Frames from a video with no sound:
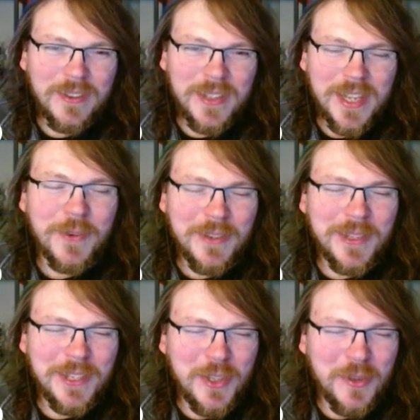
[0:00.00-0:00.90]
Yeah,
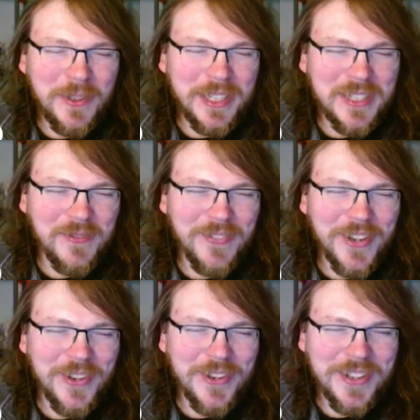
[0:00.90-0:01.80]
when Kubo gets
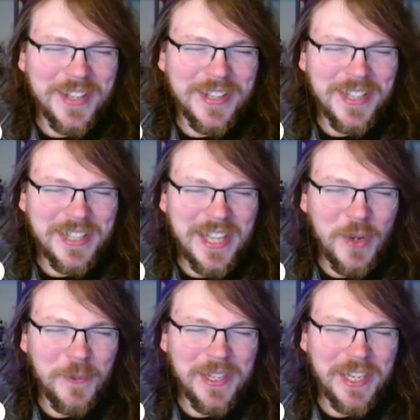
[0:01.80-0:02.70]
murdered and then like they
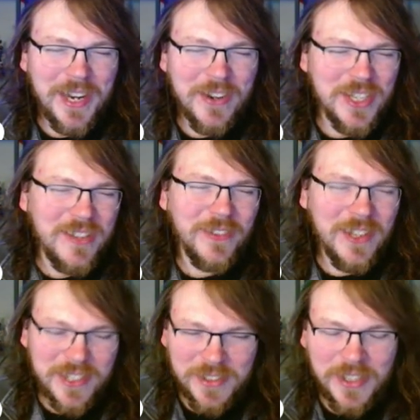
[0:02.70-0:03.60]
open the carriage and he
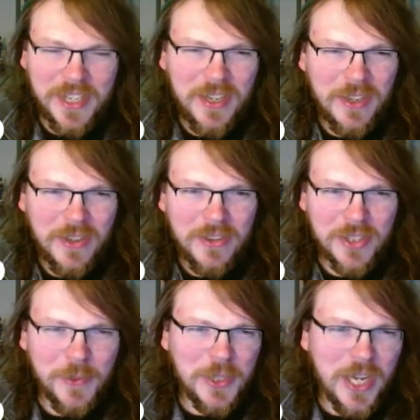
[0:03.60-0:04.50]
falls out, they're like,
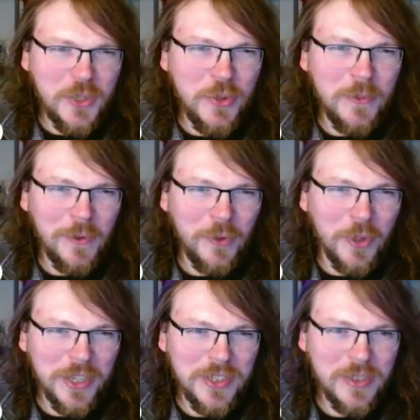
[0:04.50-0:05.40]
someone got to him
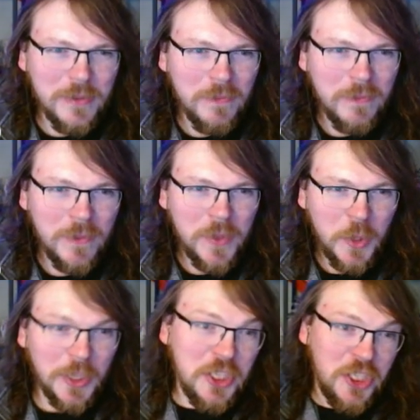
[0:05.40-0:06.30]
before us. Let's